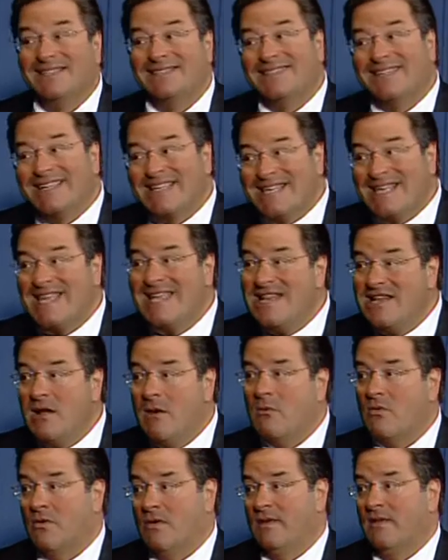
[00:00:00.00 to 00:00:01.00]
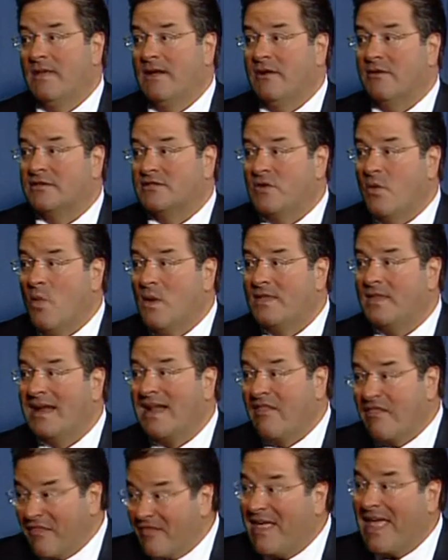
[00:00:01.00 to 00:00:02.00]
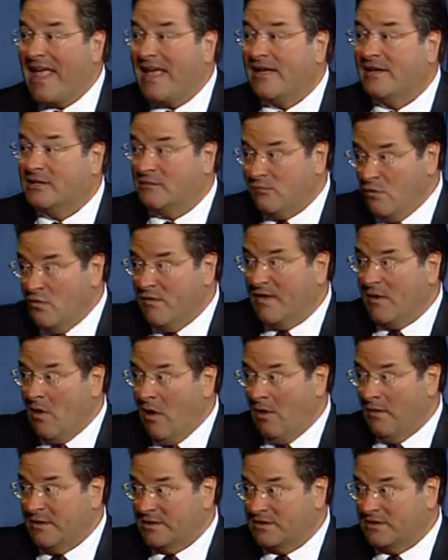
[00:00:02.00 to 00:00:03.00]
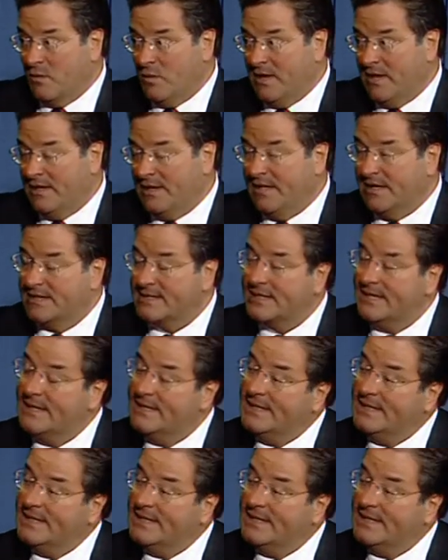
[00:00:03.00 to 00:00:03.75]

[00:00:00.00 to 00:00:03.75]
The key number in there is the one that I think is moving all this the way it is.